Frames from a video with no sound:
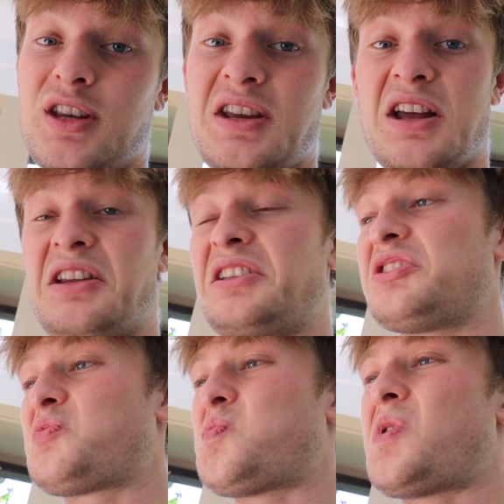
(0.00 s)
He had like
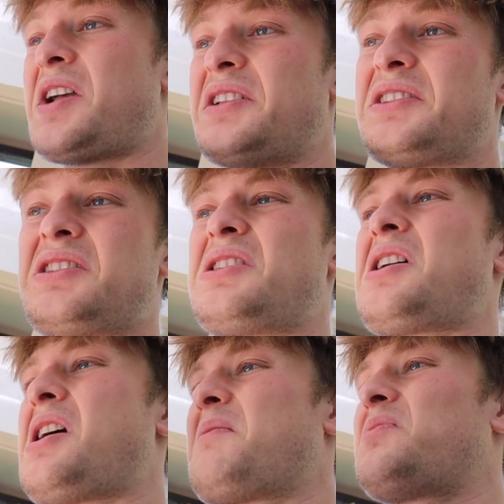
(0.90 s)
this white
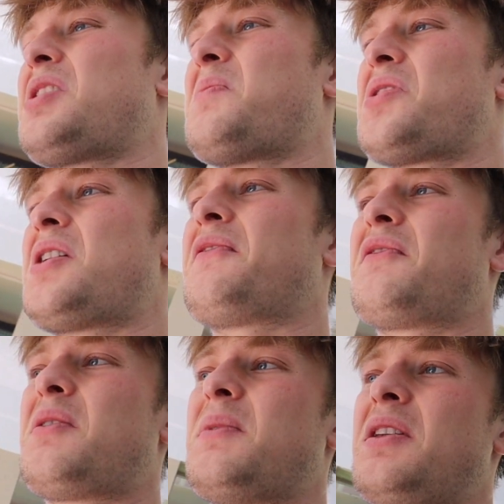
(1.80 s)
slime coming off
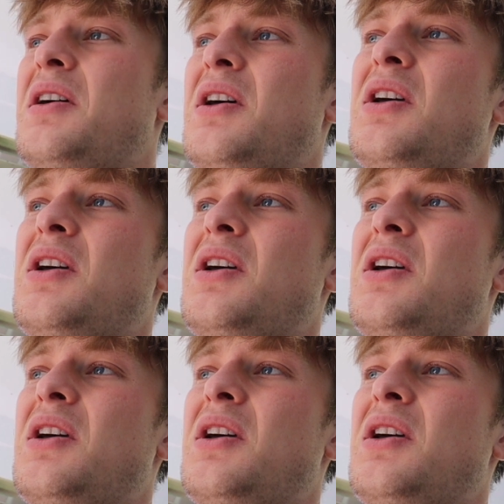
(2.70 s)
of him, and